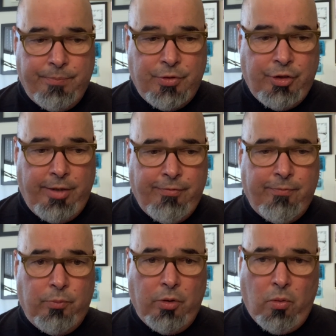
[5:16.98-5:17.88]
Jeff
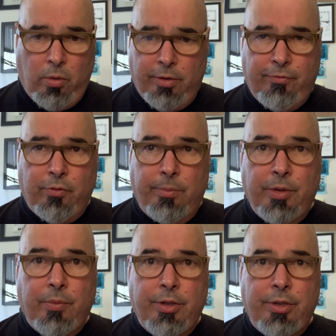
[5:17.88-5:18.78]
recorded for
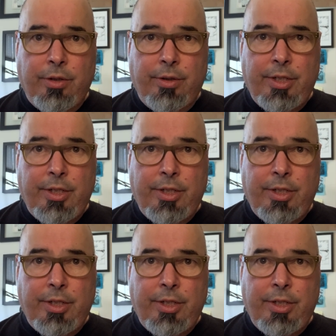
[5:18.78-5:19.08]
me one year.